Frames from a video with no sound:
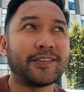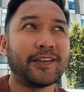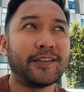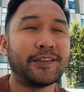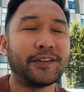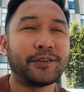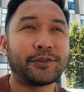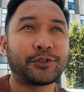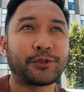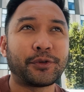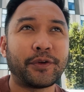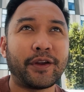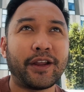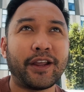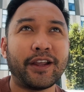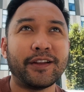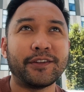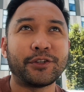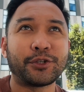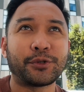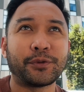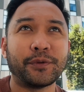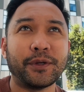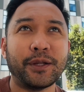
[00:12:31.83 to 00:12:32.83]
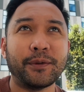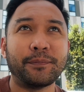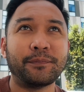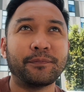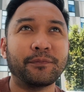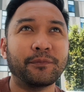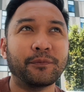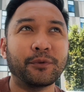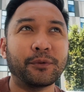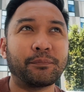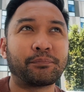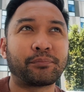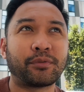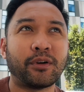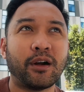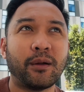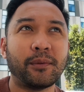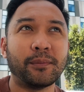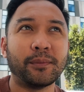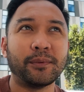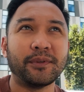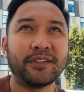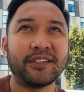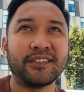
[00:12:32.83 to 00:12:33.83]
that the train trip will
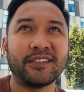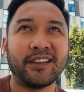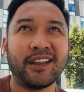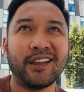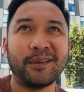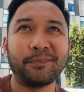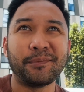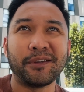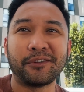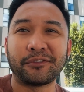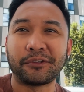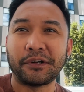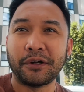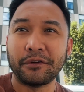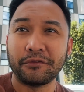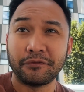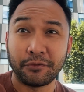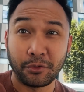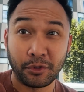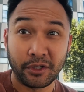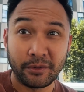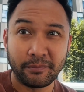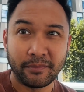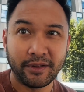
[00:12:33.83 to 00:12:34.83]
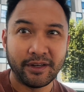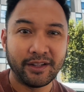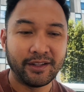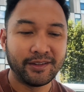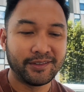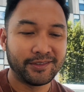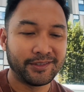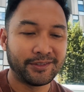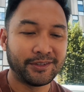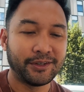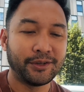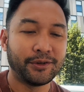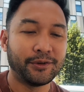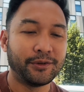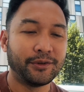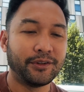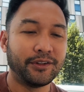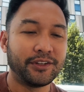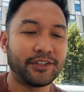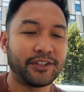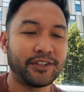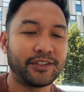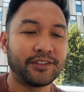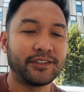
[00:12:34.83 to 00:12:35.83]
probably take me around 40 minutes,
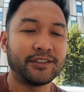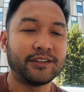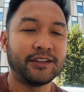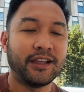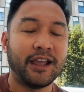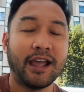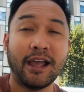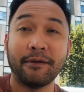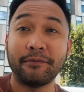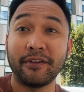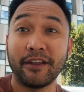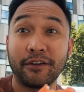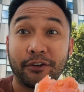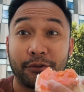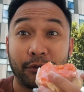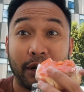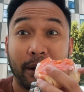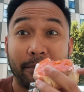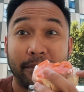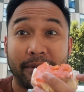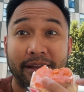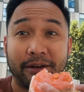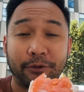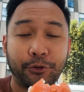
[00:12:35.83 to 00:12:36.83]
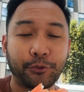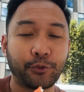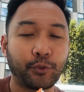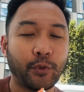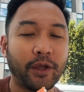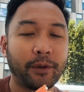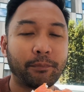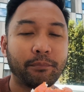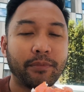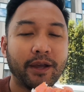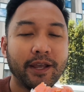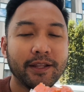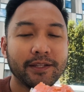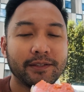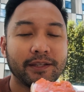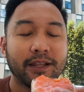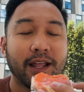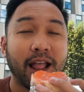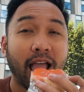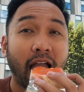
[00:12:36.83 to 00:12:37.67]
so just grabbing a quick bite.